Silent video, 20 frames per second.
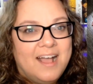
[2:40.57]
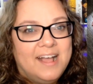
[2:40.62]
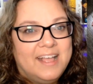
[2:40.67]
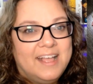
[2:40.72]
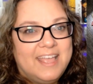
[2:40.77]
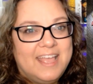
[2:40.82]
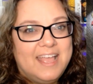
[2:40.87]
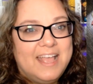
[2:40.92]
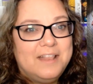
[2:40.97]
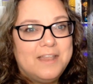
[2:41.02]

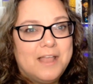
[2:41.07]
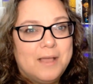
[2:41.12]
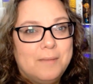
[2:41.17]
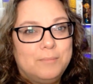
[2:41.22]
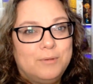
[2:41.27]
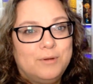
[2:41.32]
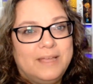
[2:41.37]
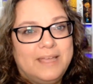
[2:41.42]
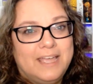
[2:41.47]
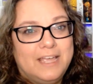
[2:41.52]
In
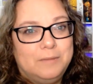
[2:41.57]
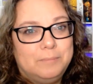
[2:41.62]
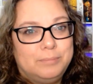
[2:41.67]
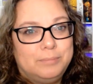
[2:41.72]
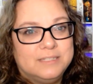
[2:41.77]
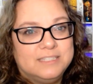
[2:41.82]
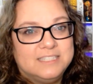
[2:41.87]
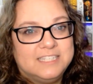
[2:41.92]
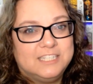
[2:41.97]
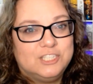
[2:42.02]
number 8
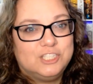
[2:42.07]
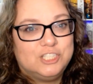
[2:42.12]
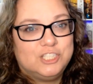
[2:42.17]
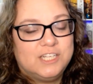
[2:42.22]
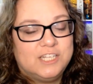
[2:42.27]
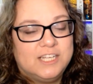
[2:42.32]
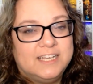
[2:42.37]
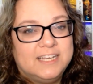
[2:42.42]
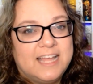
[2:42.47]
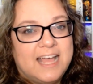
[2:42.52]

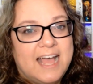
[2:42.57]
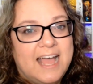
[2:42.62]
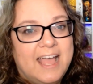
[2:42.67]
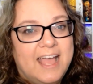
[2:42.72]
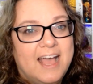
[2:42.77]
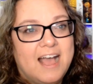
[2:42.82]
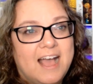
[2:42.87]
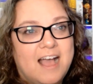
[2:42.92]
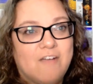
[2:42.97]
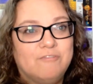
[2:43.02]
position, I
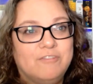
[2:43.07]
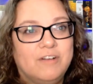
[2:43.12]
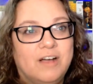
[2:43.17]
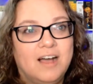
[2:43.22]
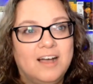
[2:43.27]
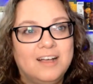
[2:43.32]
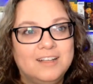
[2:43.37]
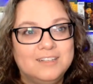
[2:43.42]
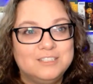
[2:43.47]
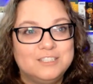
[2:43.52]
have
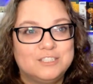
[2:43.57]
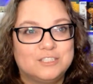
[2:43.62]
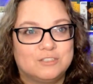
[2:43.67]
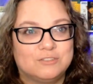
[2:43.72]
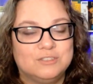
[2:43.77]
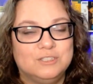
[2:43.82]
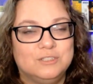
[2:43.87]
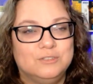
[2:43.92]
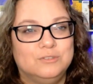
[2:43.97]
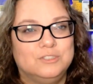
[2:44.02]

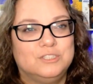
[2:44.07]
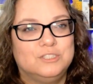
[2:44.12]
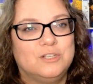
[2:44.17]
Unscrewed.